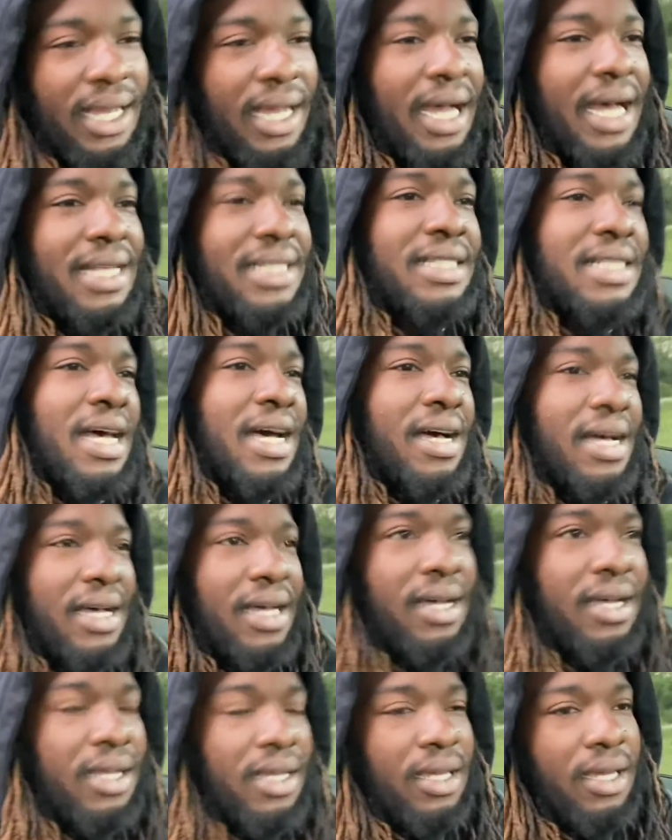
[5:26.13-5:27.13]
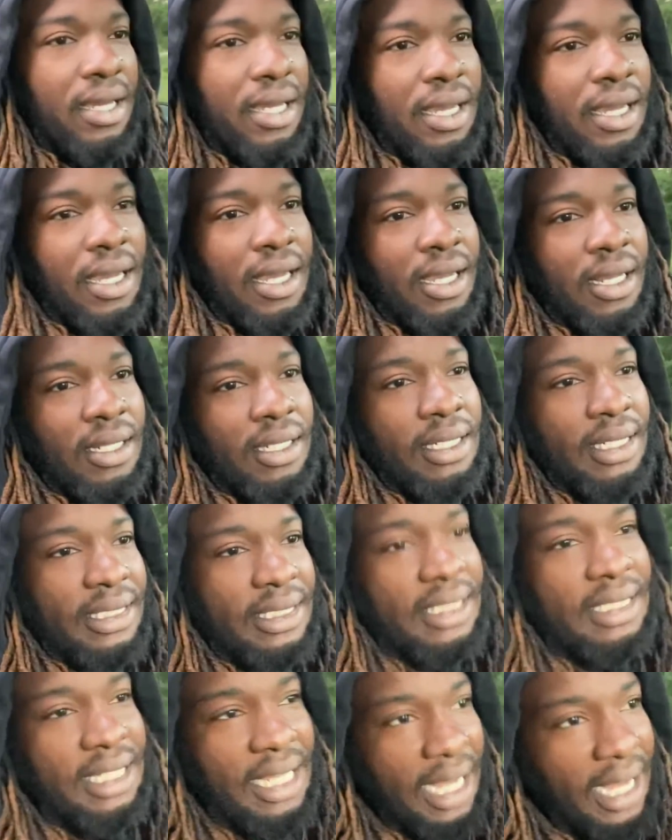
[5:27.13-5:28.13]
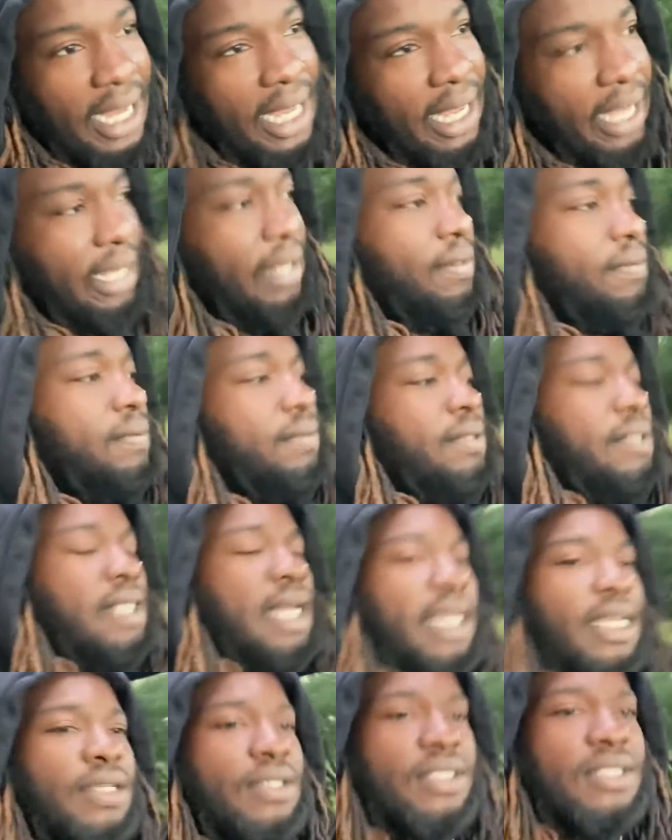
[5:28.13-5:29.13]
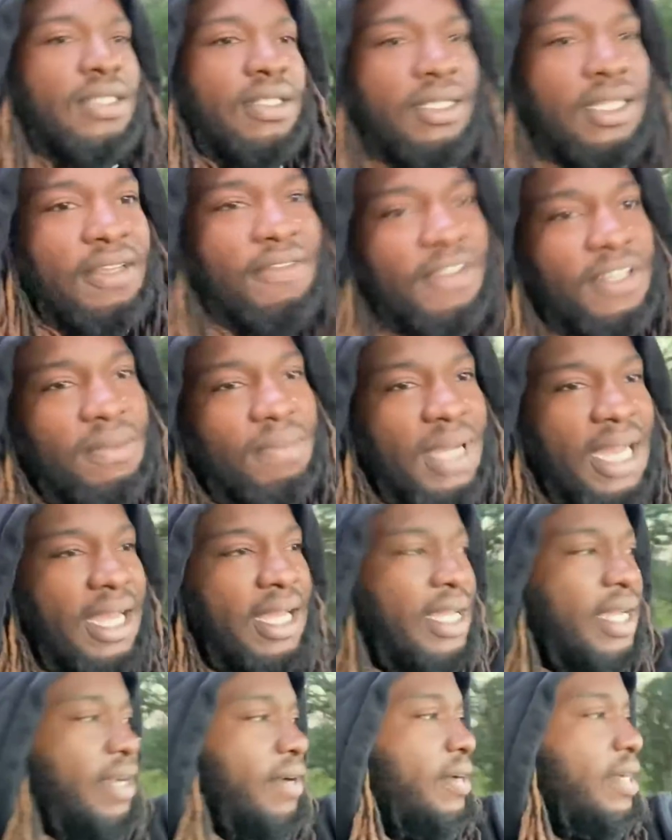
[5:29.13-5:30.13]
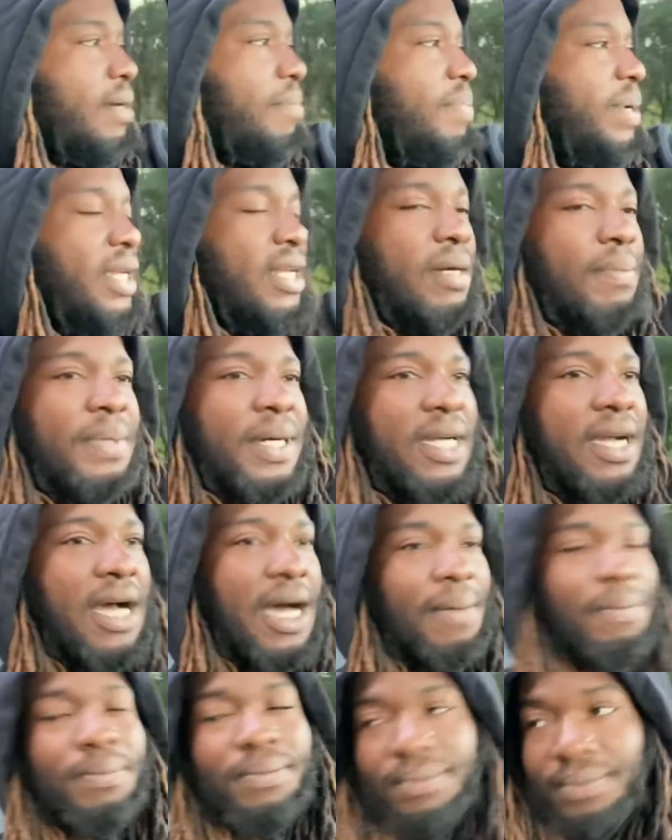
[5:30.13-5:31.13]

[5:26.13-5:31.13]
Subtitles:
saw this guy that used to live in my area beat up a cop.